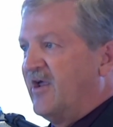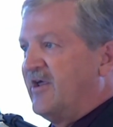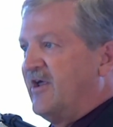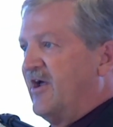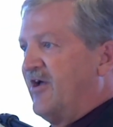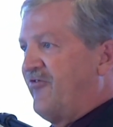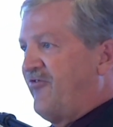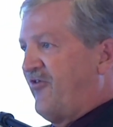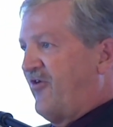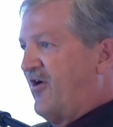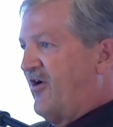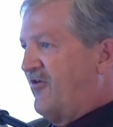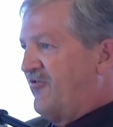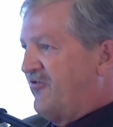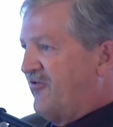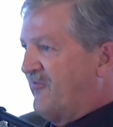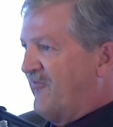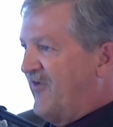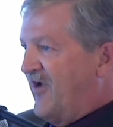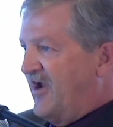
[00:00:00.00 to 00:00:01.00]
yes, there are
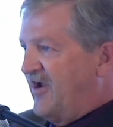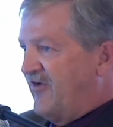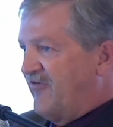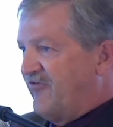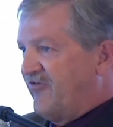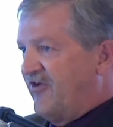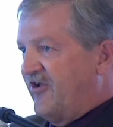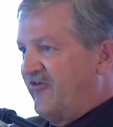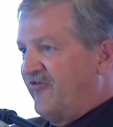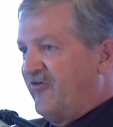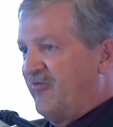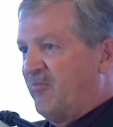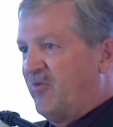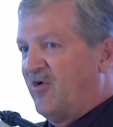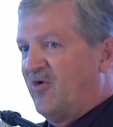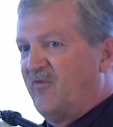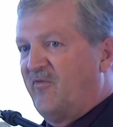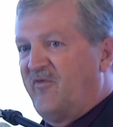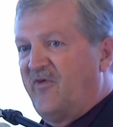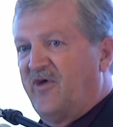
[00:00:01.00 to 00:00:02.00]
some vacancies in
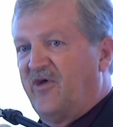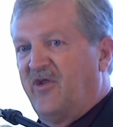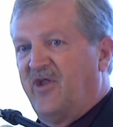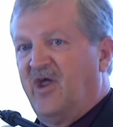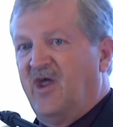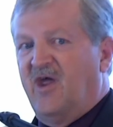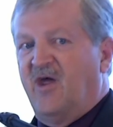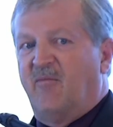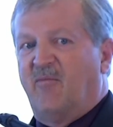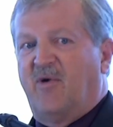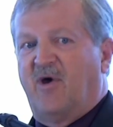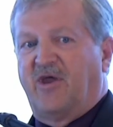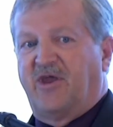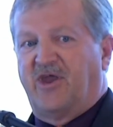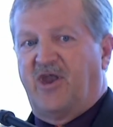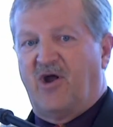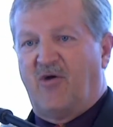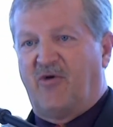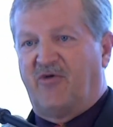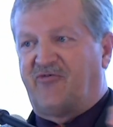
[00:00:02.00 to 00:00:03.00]
Broomfield, but
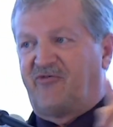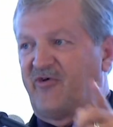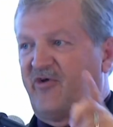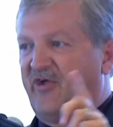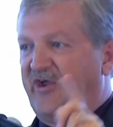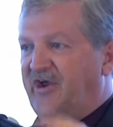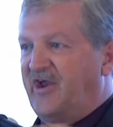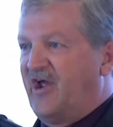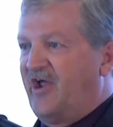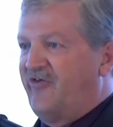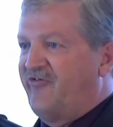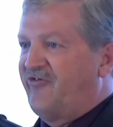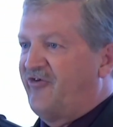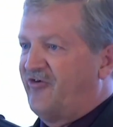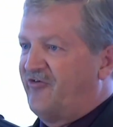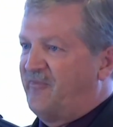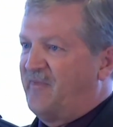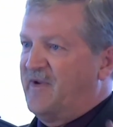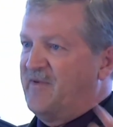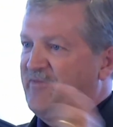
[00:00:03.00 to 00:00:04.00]
you know what's really nice?
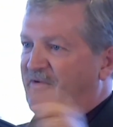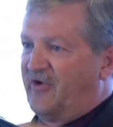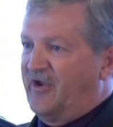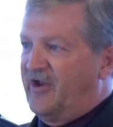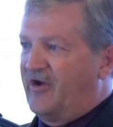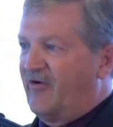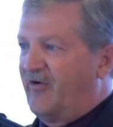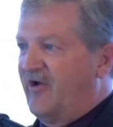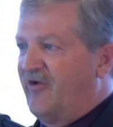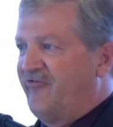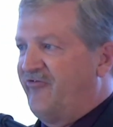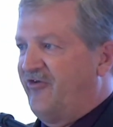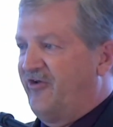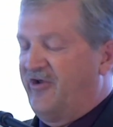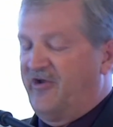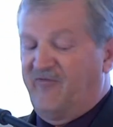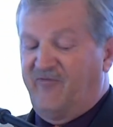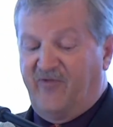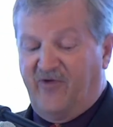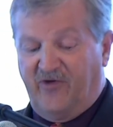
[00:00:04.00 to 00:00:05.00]
There's people
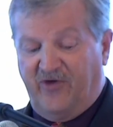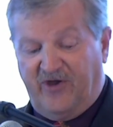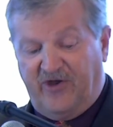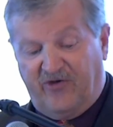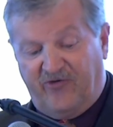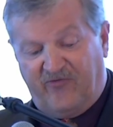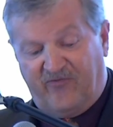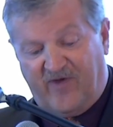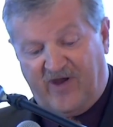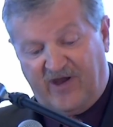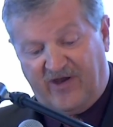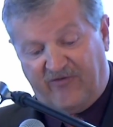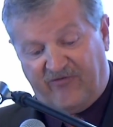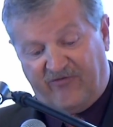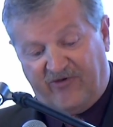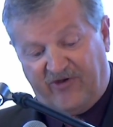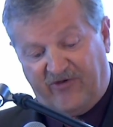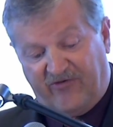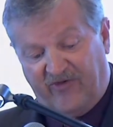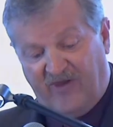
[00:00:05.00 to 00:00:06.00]
interested in filling those
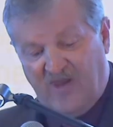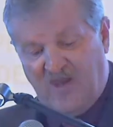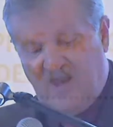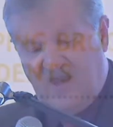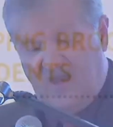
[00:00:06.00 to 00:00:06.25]
vacancies.